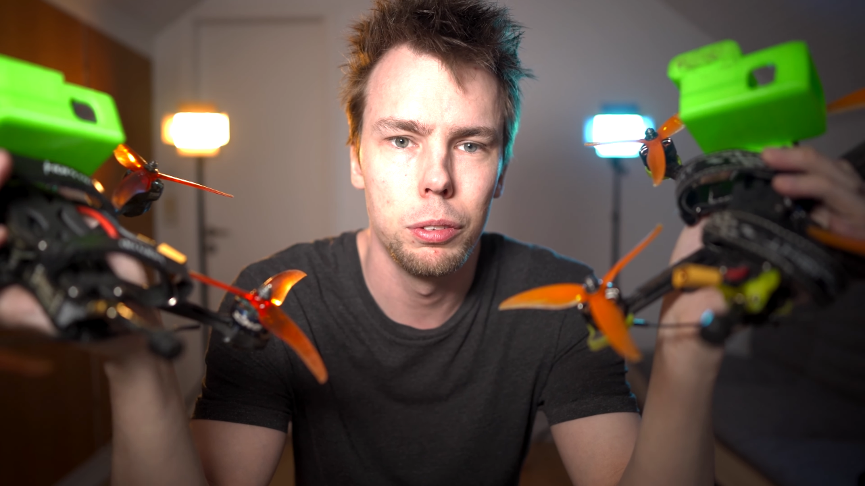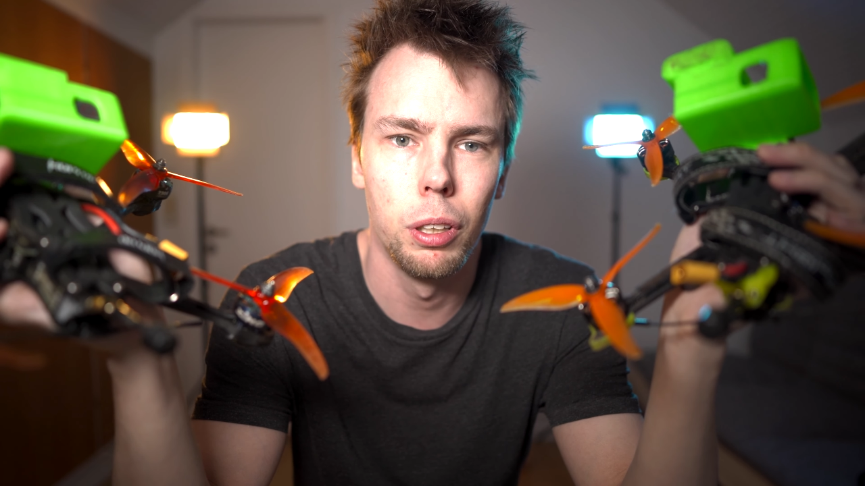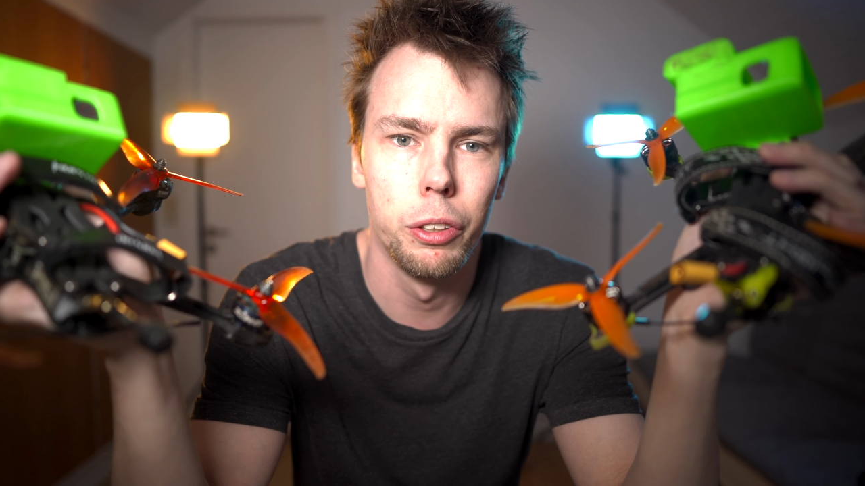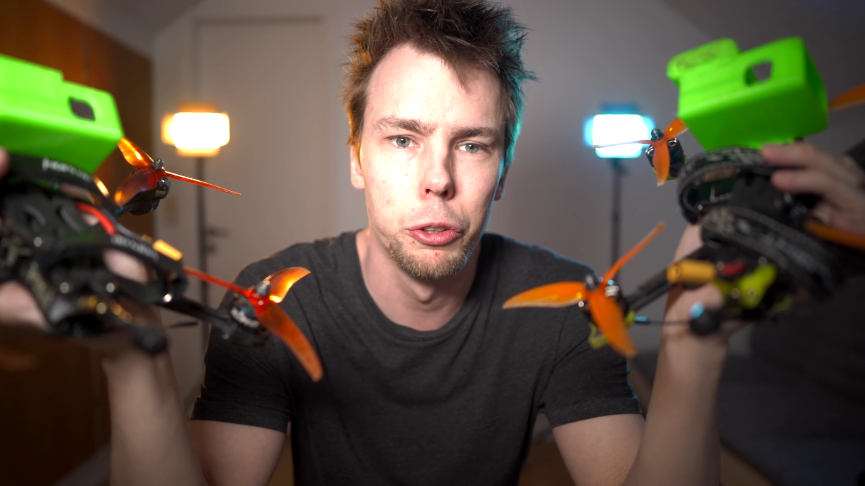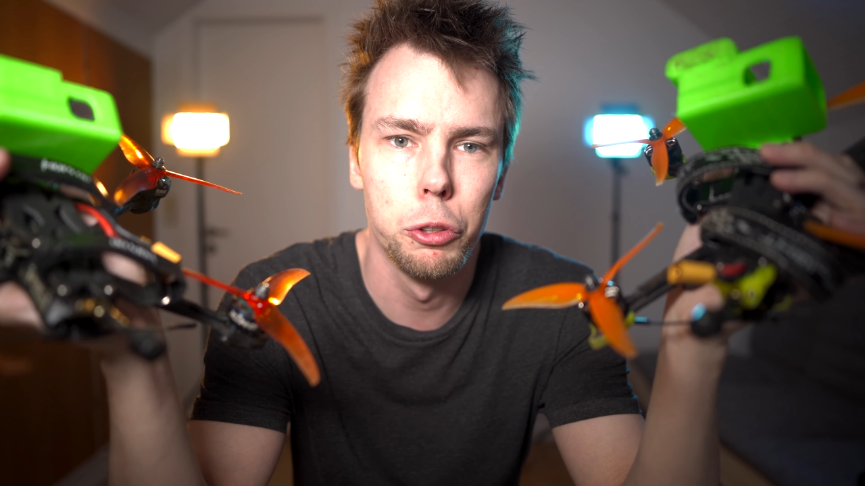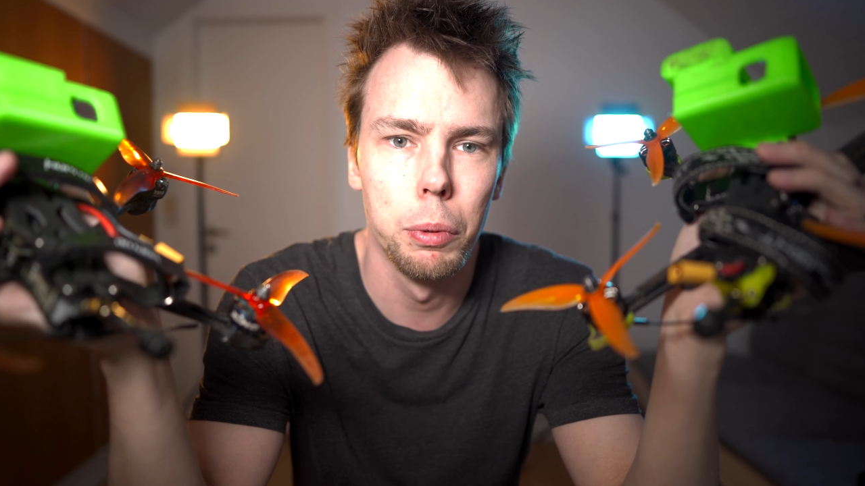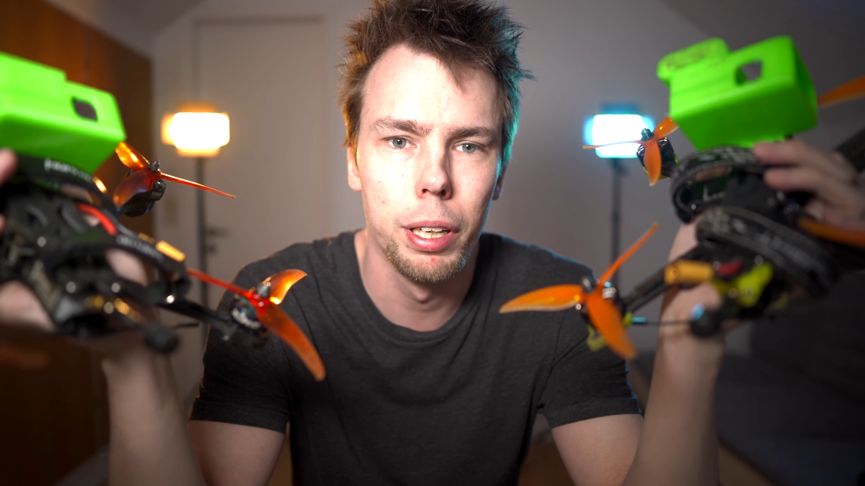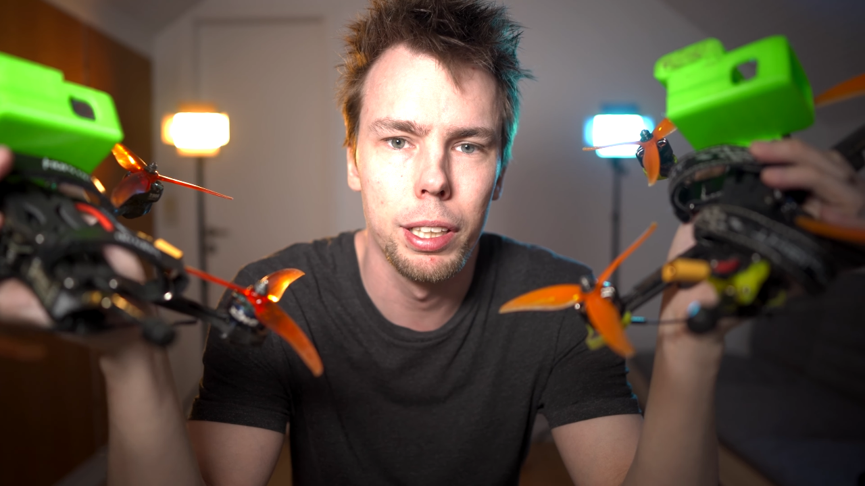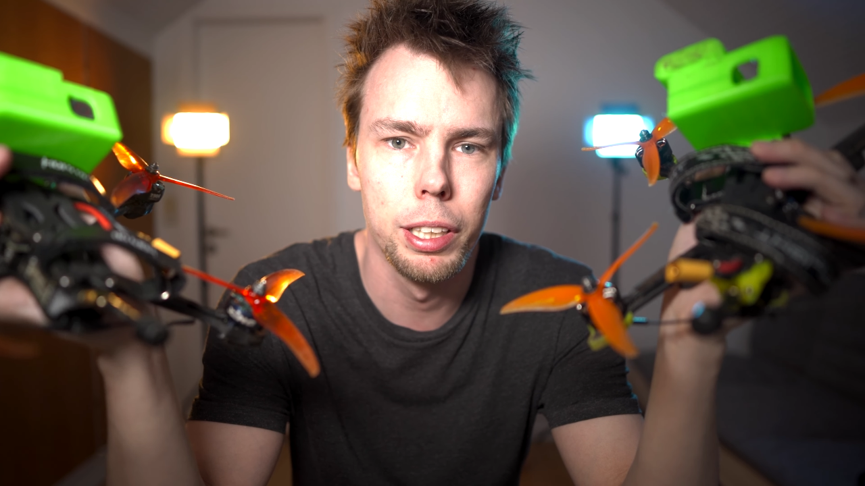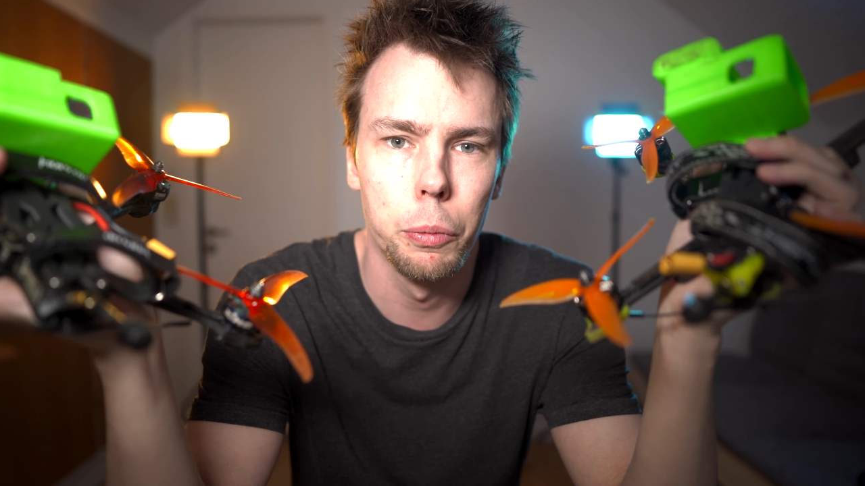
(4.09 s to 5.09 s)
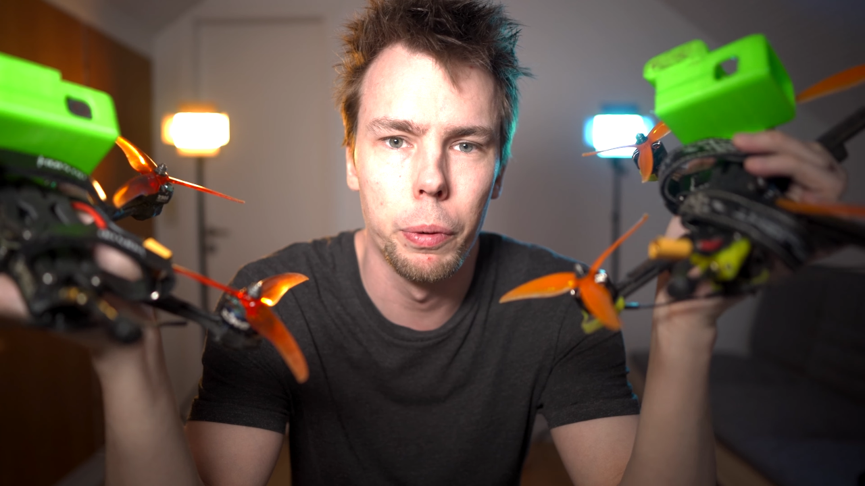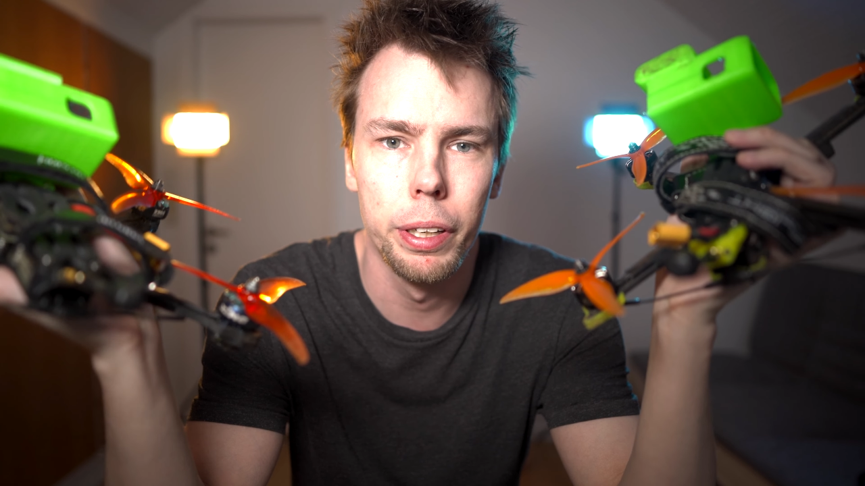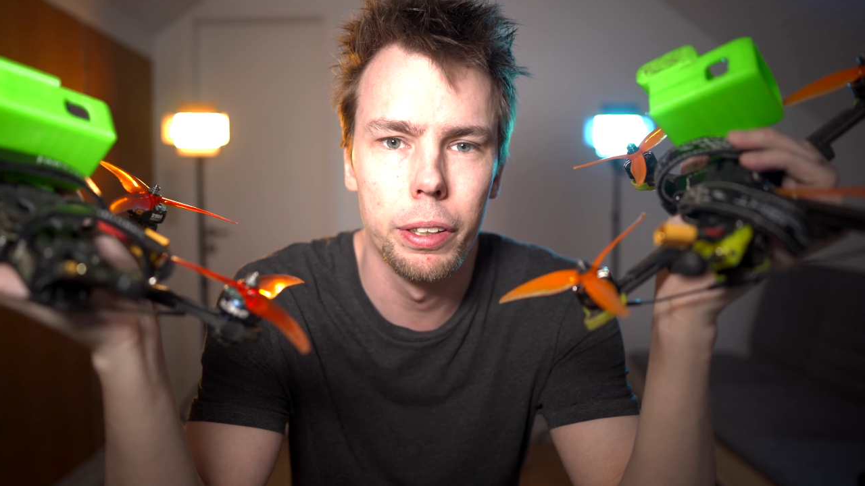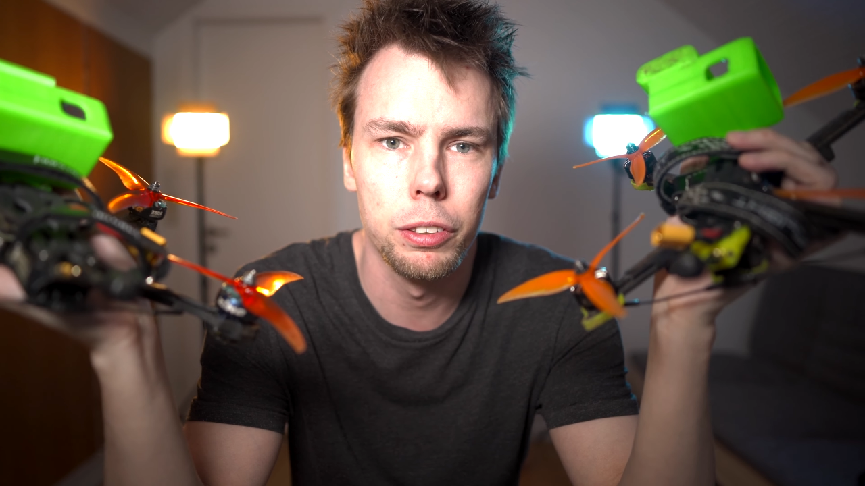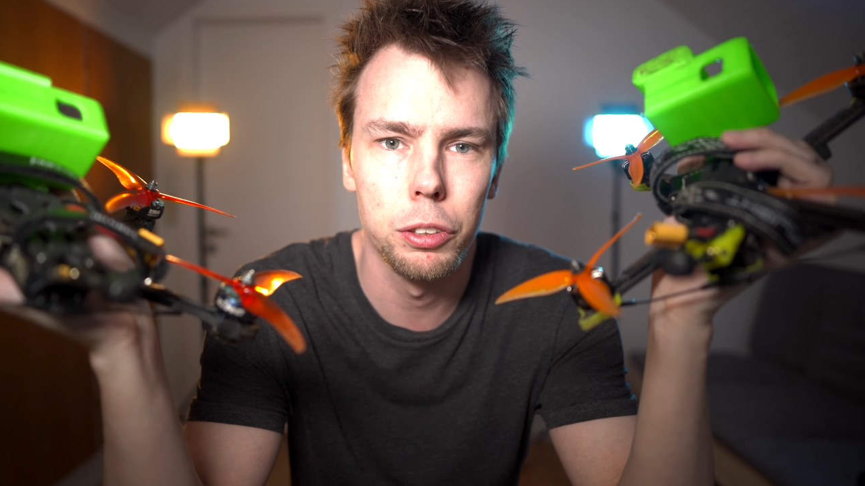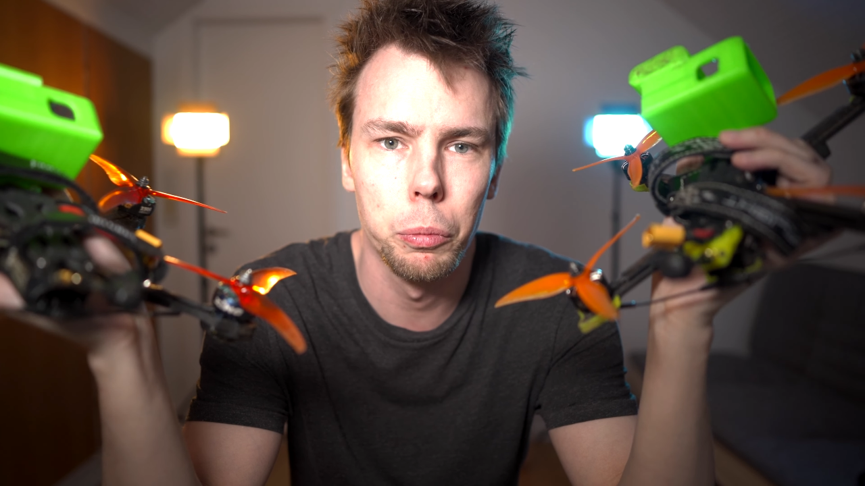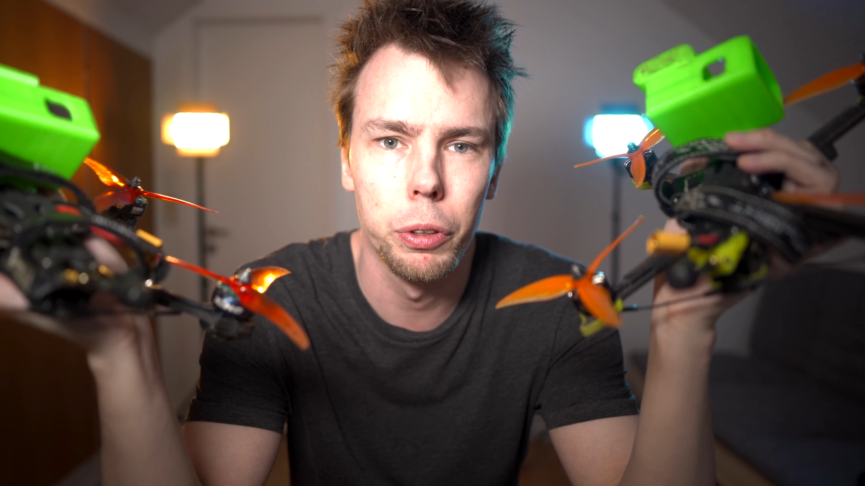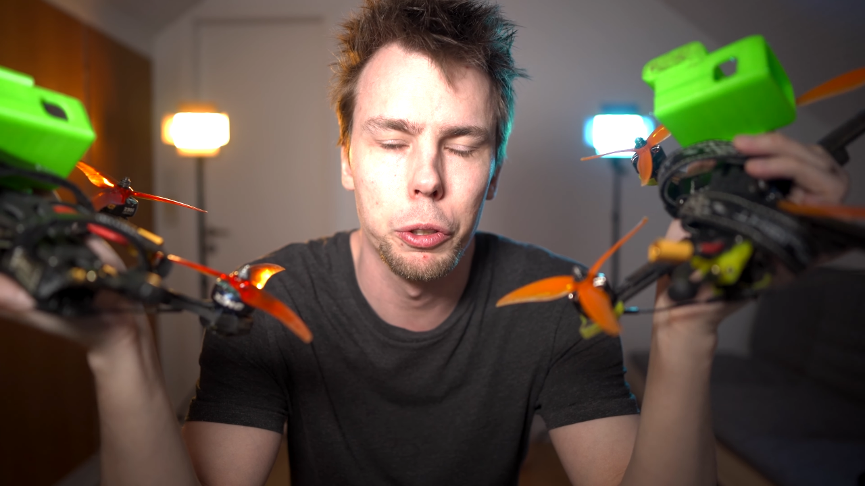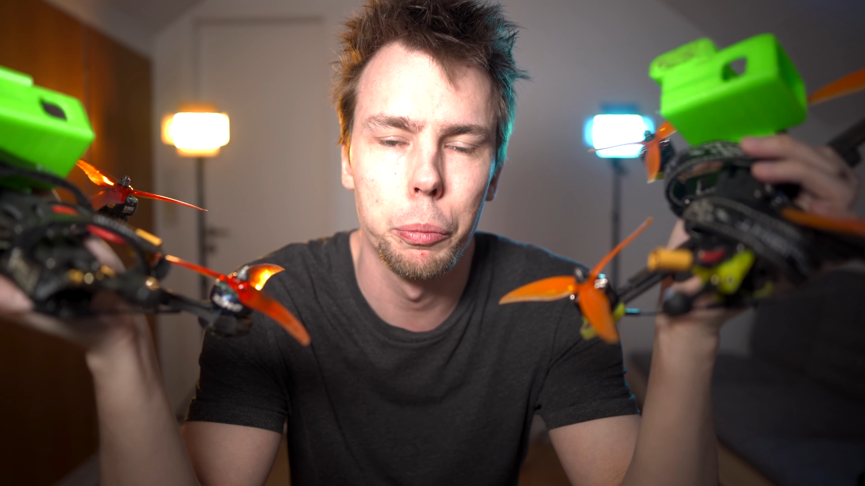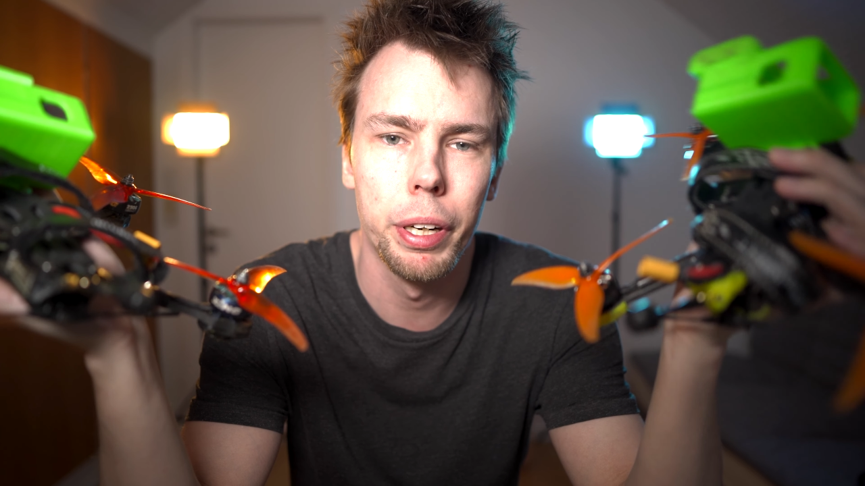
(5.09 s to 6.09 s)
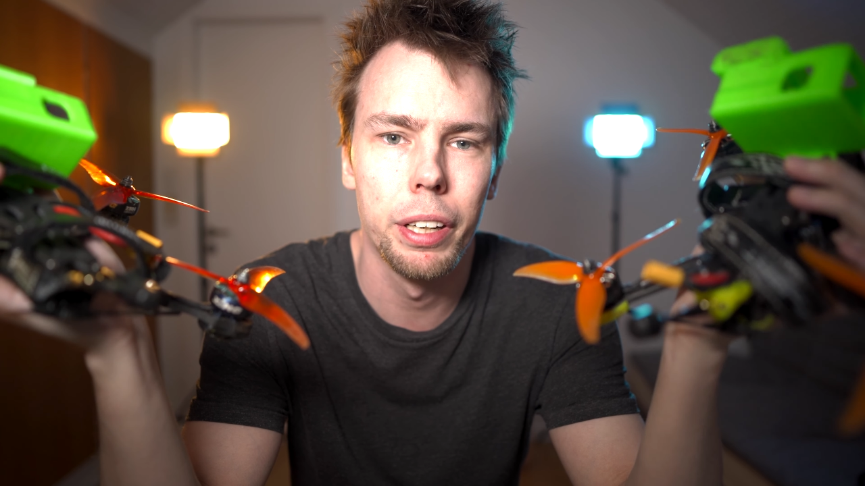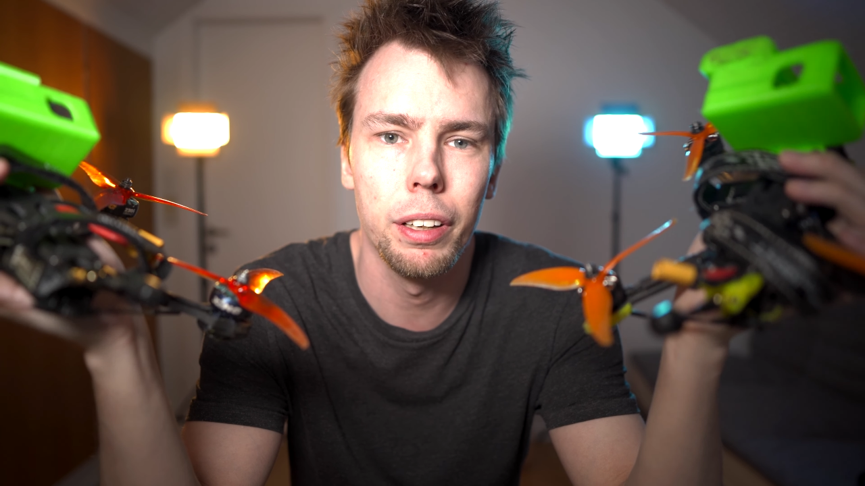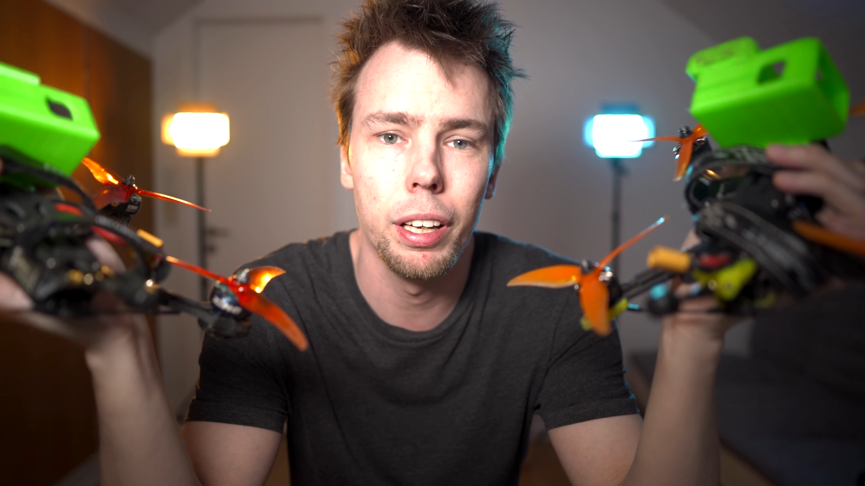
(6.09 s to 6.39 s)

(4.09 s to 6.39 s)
on YouTube lately where someone compared